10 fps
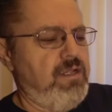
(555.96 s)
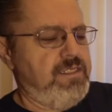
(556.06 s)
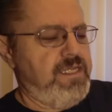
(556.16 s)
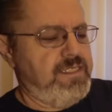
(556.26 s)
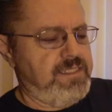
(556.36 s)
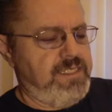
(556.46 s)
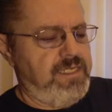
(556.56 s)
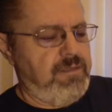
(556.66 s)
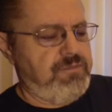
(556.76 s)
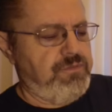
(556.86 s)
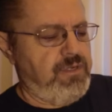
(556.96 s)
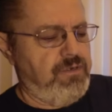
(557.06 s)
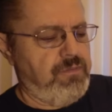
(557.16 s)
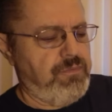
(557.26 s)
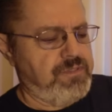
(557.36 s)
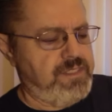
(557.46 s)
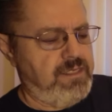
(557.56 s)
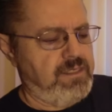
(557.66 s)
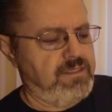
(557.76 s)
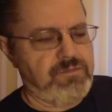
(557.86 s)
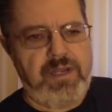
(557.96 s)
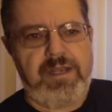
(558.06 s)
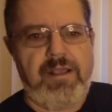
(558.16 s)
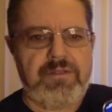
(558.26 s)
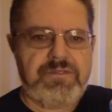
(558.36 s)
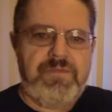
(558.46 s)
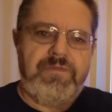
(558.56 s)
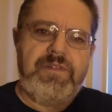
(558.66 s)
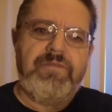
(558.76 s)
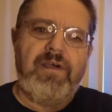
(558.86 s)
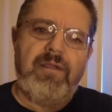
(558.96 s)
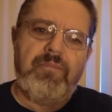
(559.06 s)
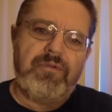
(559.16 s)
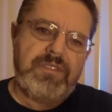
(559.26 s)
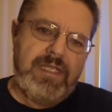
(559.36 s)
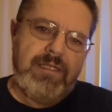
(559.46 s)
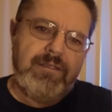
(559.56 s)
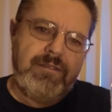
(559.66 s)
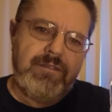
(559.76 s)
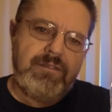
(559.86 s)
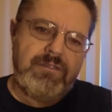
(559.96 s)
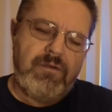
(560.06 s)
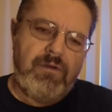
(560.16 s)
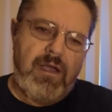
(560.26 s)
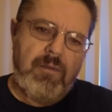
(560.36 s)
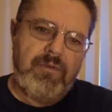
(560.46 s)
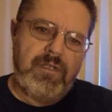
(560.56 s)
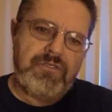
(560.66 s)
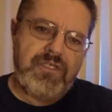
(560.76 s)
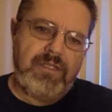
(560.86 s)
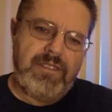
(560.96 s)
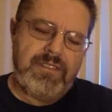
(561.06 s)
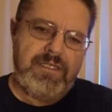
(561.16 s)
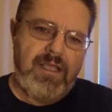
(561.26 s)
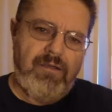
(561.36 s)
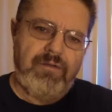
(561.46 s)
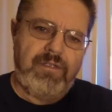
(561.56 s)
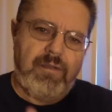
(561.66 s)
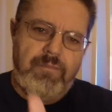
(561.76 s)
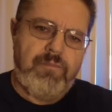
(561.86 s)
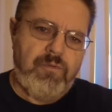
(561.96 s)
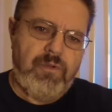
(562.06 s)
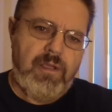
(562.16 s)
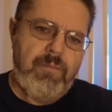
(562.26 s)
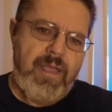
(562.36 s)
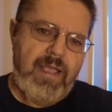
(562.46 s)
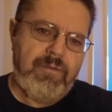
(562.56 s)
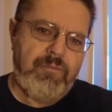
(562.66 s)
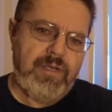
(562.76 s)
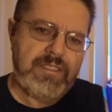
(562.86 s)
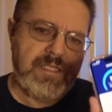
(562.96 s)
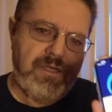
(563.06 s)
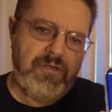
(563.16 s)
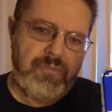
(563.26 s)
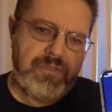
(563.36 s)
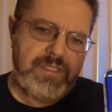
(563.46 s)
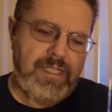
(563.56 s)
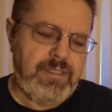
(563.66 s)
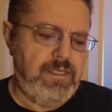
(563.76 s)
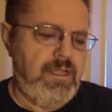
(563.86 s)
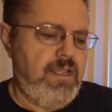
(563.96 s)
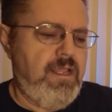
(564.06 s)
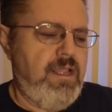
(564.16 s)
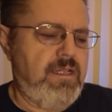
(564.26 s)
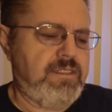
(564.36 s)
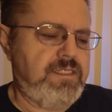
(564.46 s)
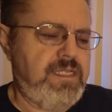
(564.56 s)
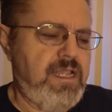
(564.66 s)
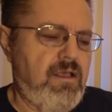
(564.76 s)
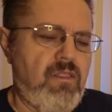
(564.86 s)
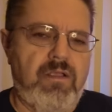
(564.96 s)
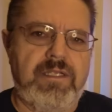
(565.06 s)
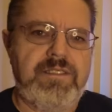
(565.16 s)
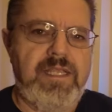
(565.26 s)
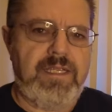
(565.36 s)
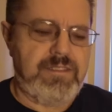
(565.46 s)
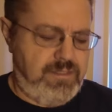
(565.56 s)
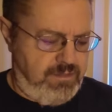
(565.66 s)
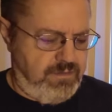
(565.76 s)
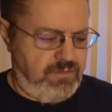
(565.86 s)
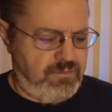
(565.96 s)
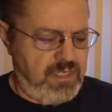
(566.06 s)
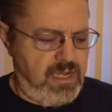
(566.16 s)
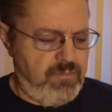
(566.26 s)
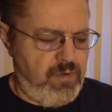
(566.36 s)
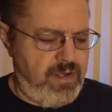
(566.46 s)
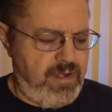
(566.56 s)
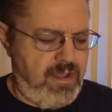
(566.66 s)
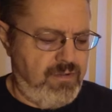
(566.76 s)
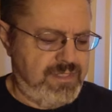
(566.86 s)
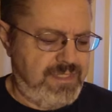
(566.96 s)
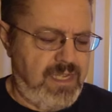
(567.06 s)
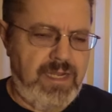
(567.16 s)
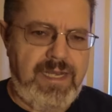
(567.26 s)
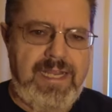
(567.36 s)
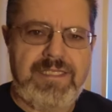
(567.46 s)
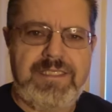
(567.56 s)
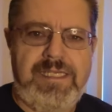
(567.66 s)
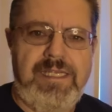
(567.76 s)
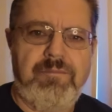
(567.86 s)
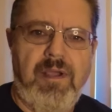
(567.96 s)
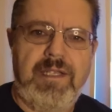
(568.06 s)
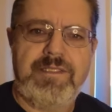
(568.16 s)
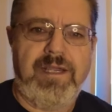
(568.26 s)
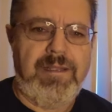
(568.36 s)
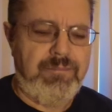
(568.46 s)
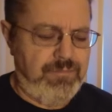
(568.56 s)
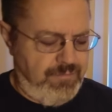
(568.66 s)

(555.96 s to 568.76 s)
it takes to get up to 100%, because right now it's 55%. So I'm going to shut this down and we'll come back when it's 100% and see how long it takes. So time right now is 9:18 my time.